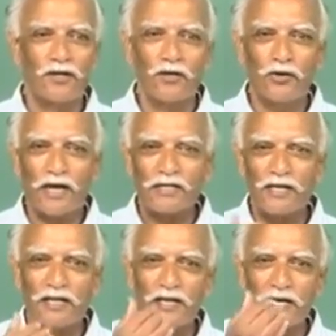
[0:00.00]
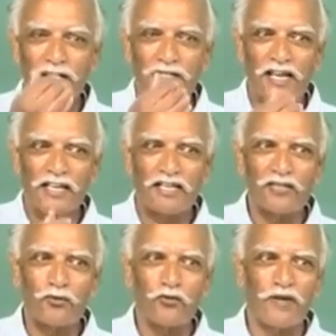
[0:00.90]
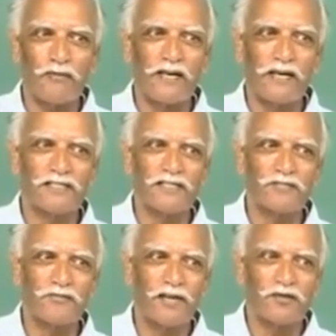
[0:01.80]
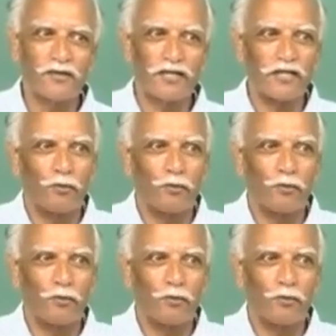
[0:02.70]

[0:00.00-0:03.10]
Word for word: you cut a little channel through somebody else's field so that